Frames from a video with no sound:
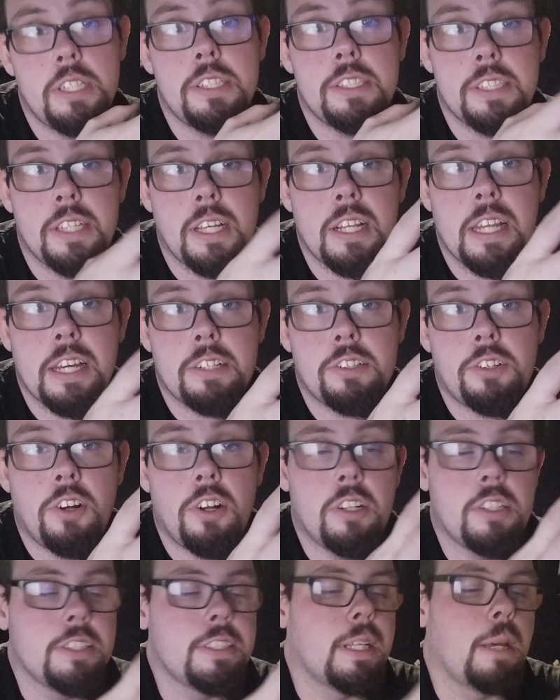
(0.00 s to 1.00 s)
still is a collector
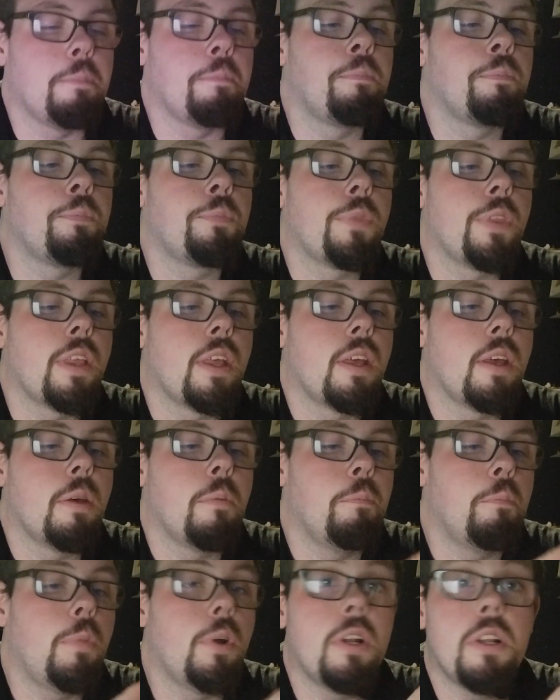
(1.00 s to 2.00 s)
all the same.
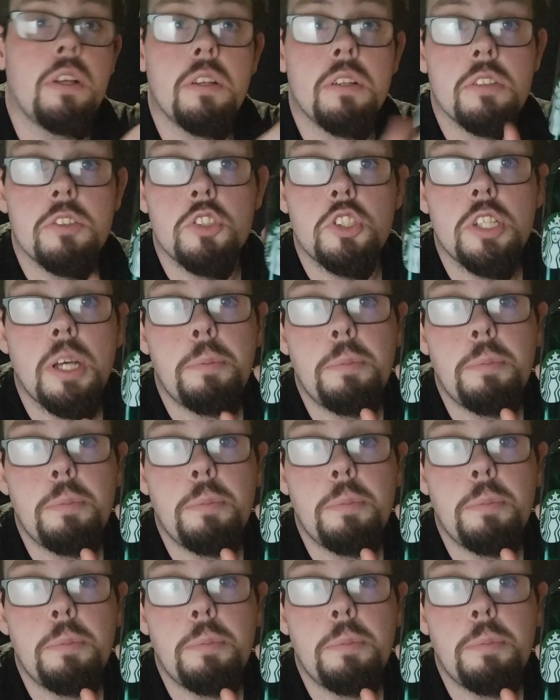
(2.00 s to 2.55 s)
But she